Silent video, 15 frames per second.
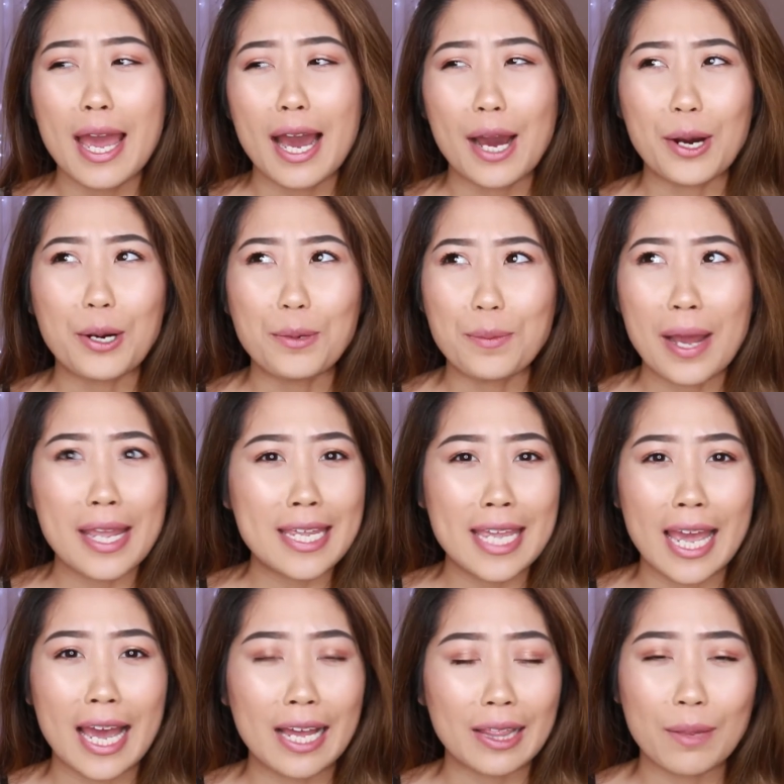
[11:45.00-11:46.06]

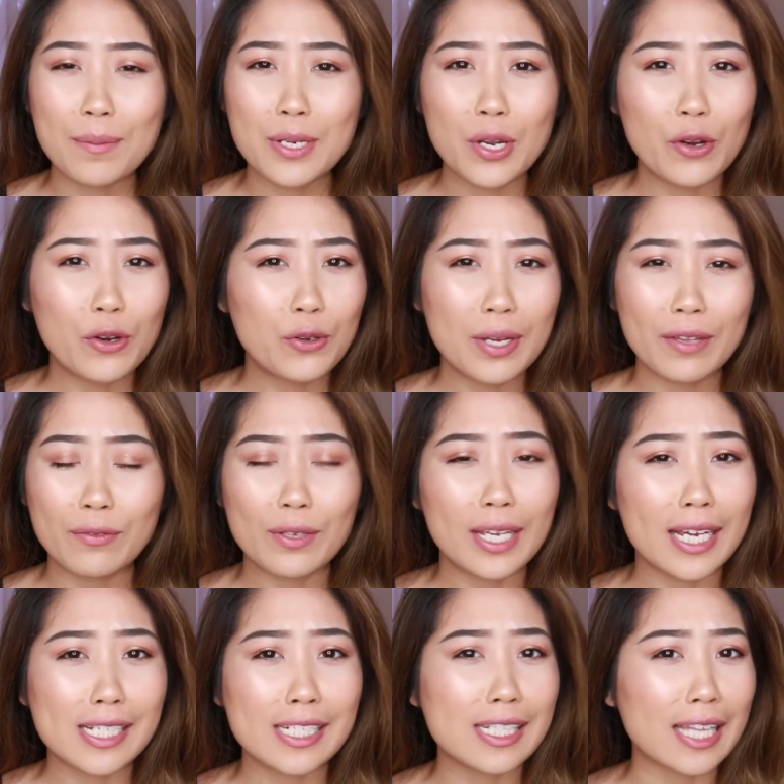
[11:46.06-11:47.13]
yeah, let me know if you
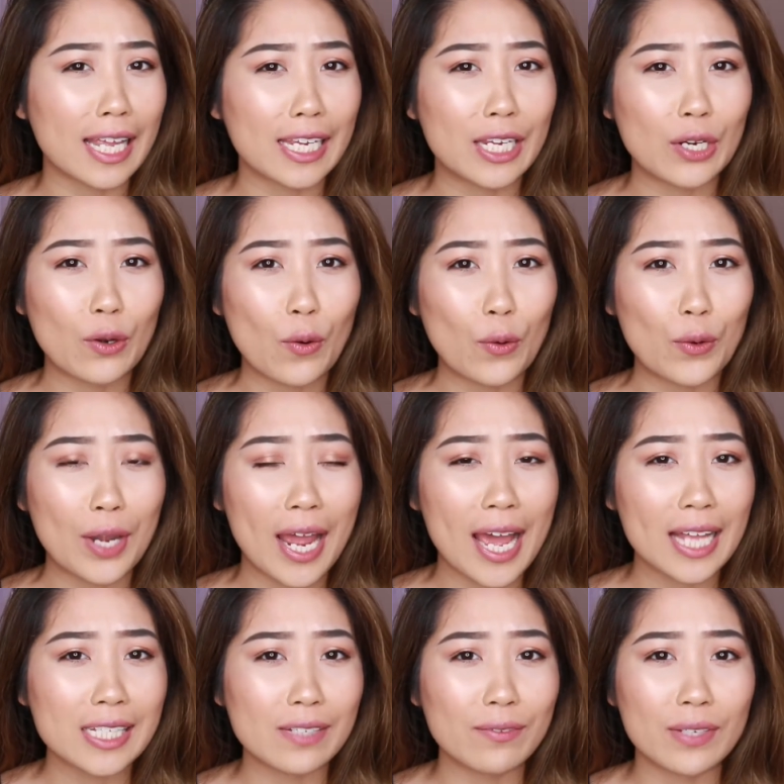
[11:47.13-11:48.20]
guys like it or
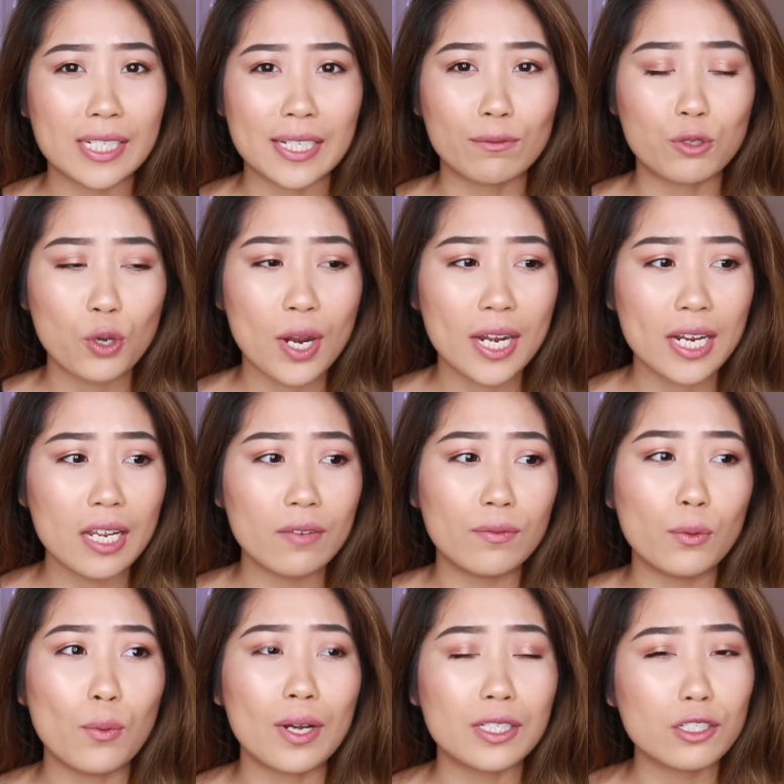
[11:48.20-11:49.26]
not, if you guys have tried it,
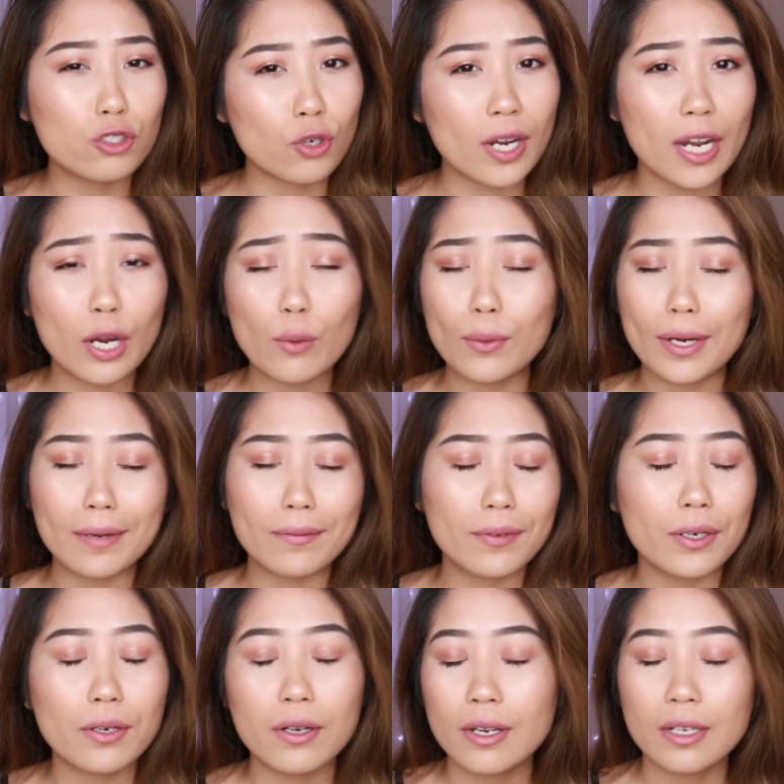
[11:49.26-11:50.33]
if you want to try it,
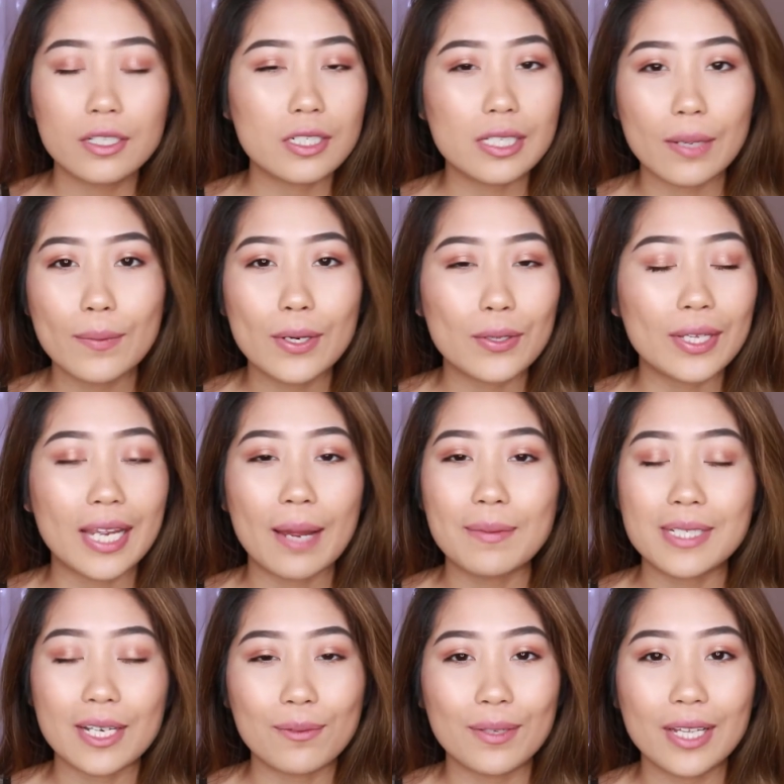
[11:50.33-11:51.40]
whatever. Just let me know in the
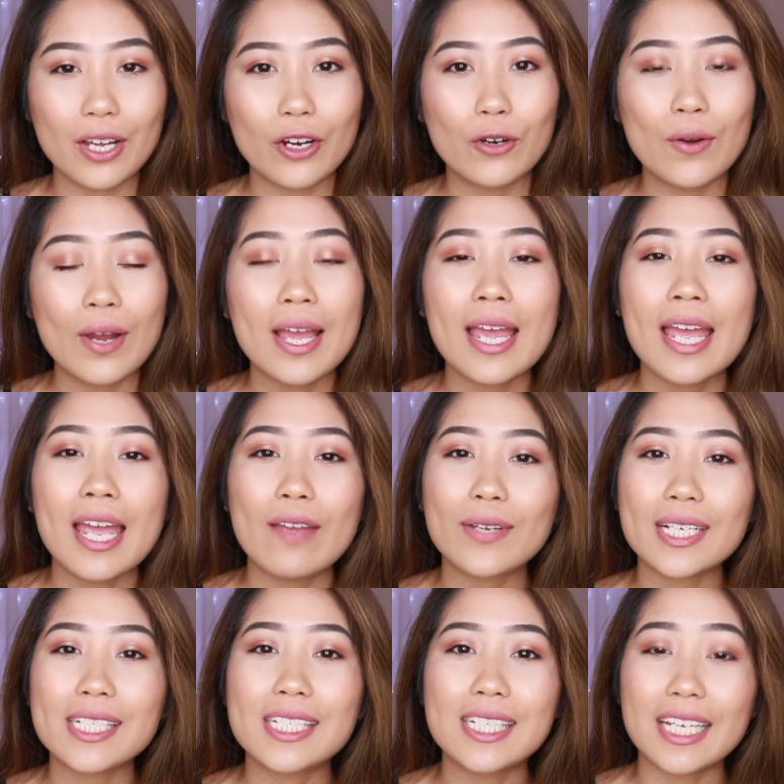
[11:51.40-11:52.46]
comments down below. If
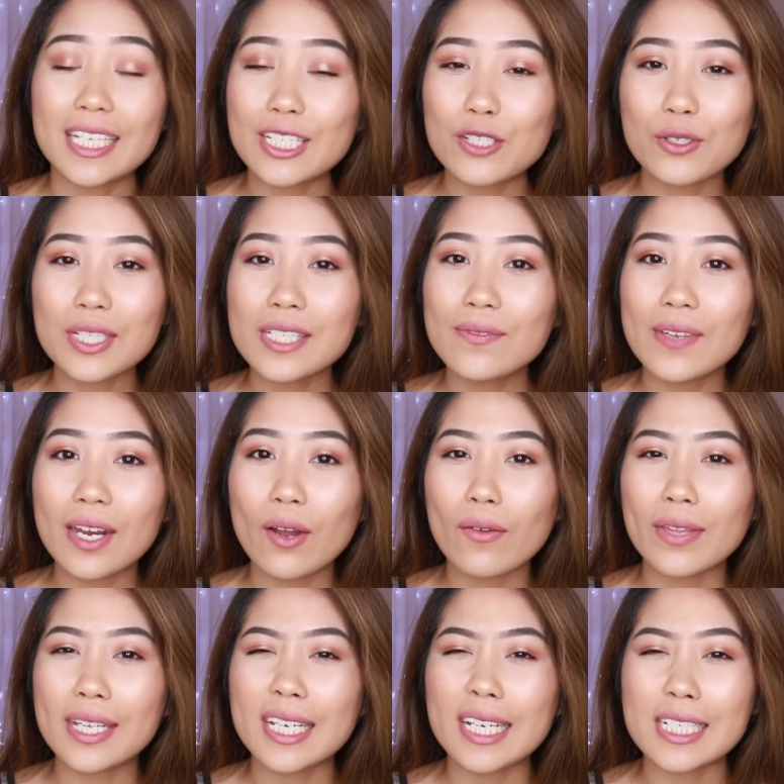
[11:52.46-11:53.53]
you guys did enjoy this video,
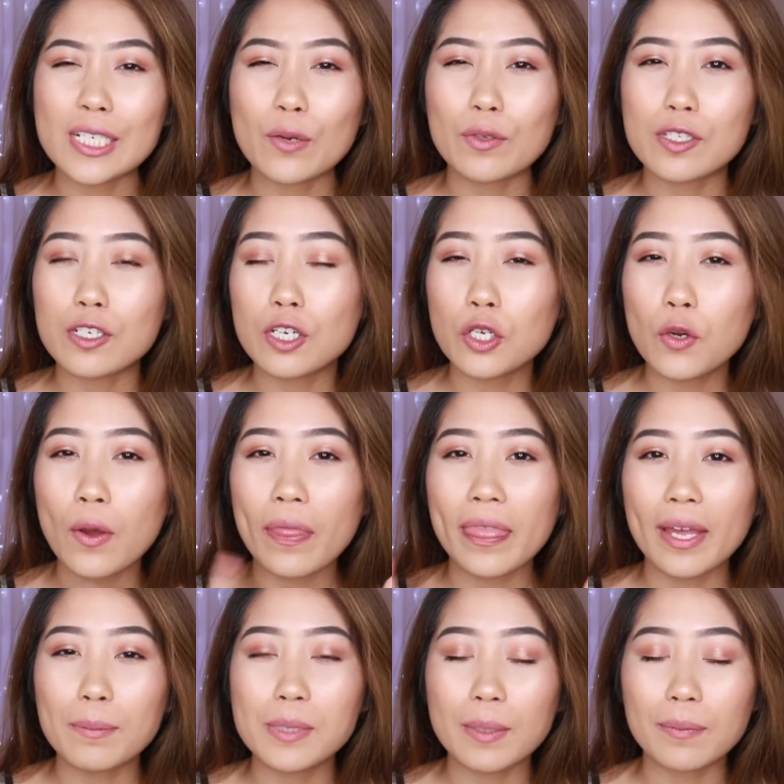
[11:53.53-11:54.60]
then you guys know what to do.
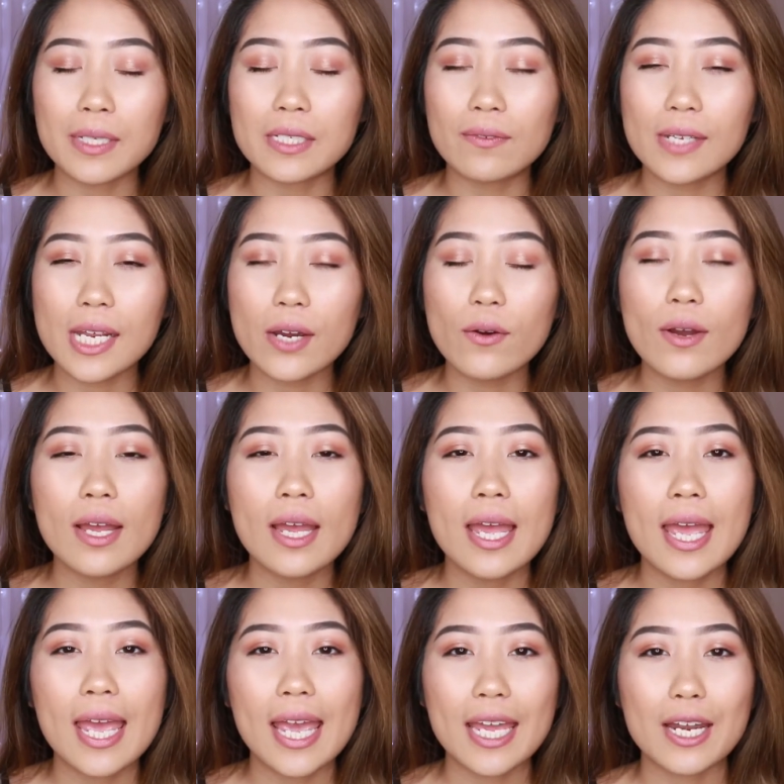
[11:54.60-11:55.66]
Thumbs up this video,
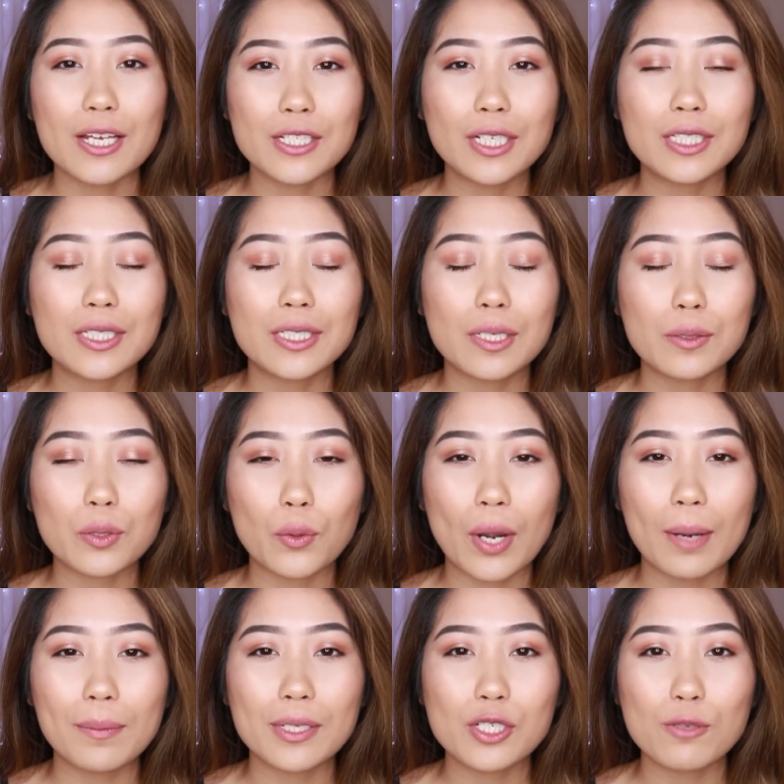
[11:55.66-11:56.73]
and also
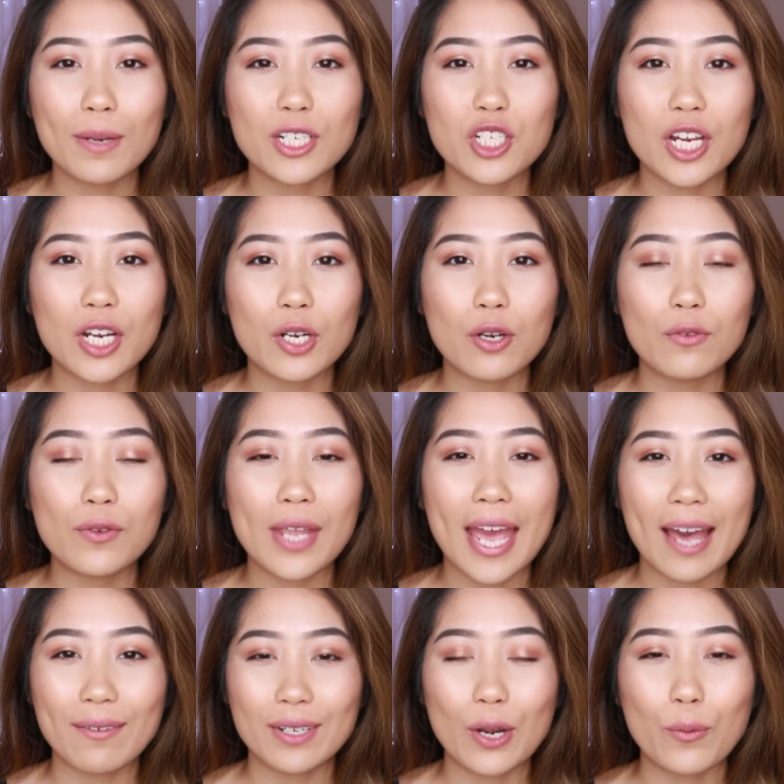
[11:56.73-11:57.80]
subscribe to my channel if you
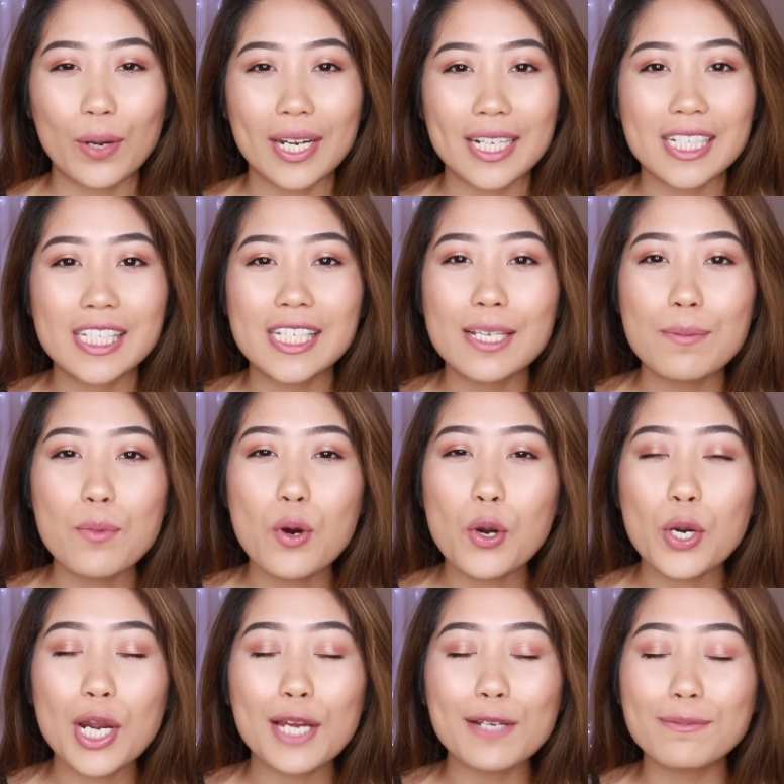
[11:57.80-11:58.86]
haven't already to see
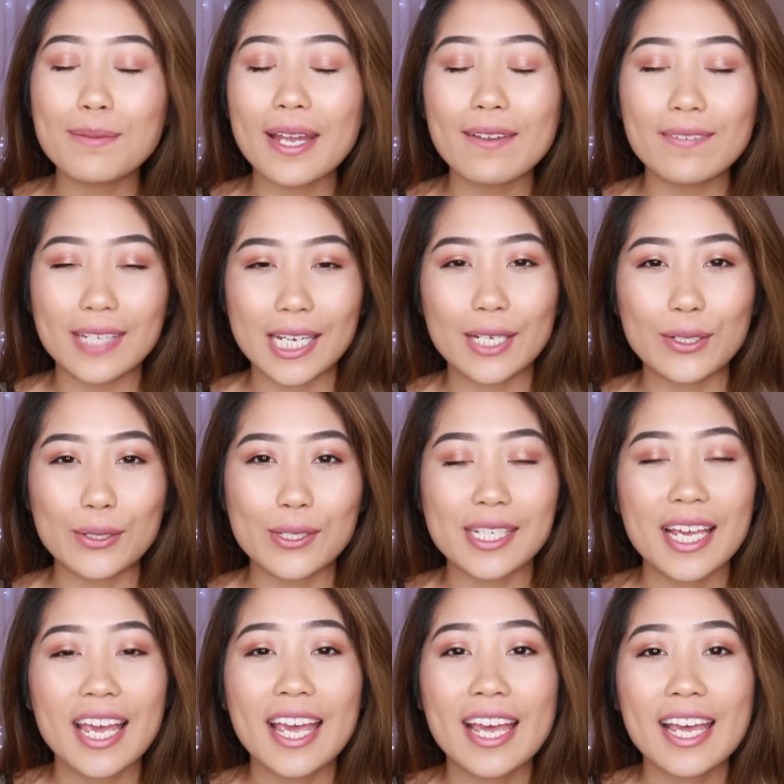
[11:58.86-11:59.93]
more of my
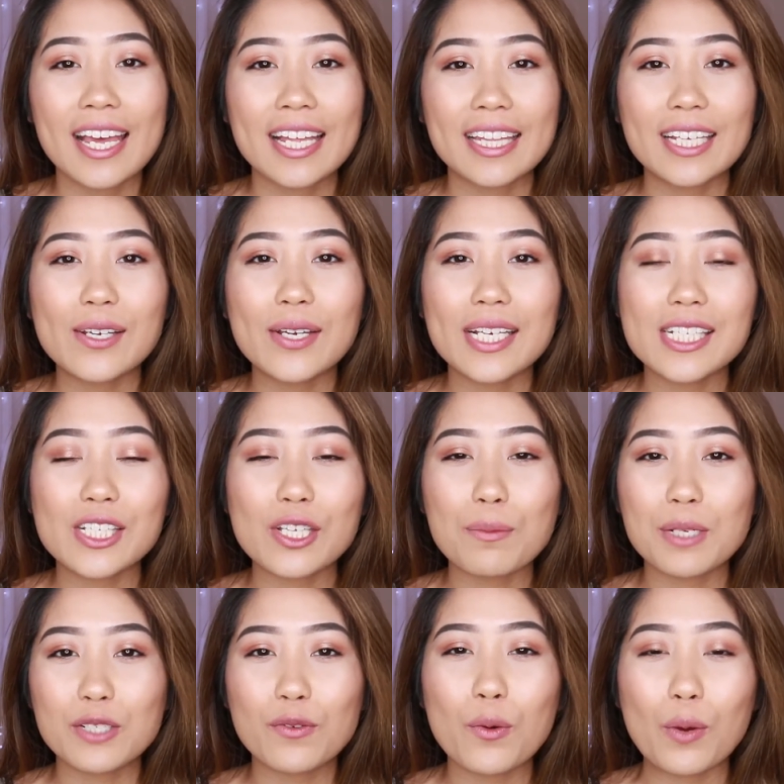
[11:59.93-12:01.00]
videos. Thank you guys so
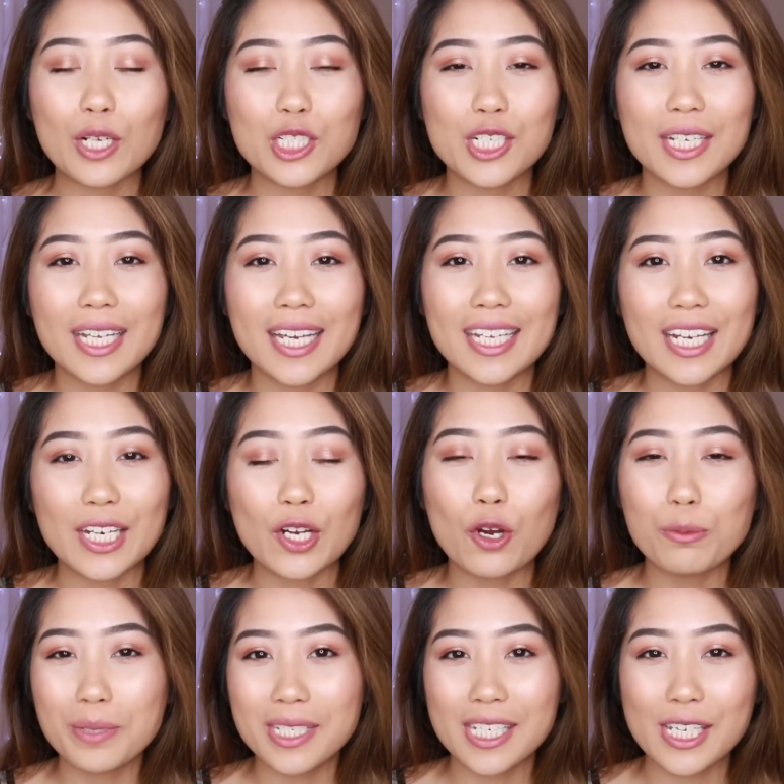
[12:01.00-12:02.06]
much for watching again, and I
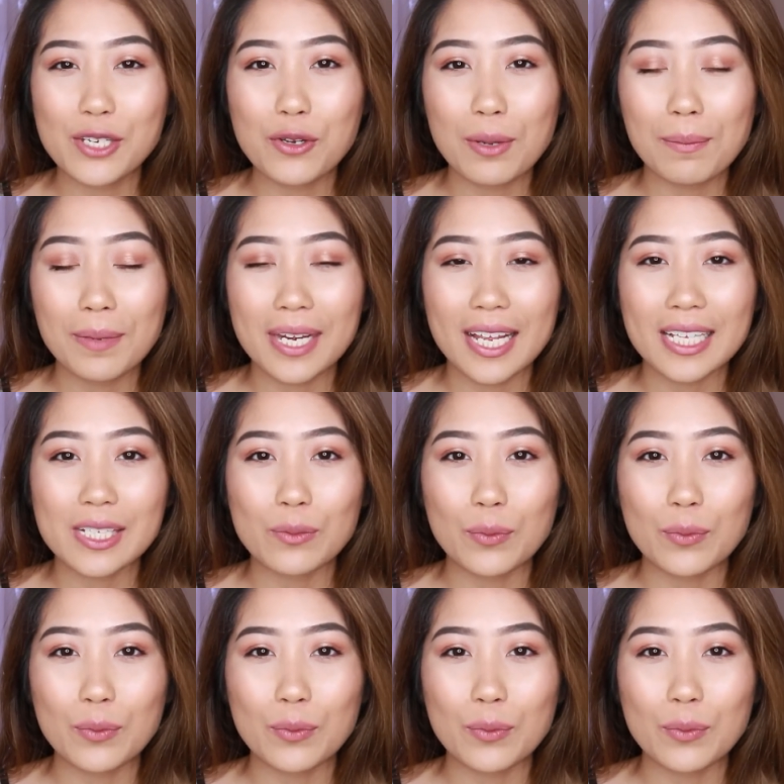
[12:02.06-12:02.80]
hope to see you in my next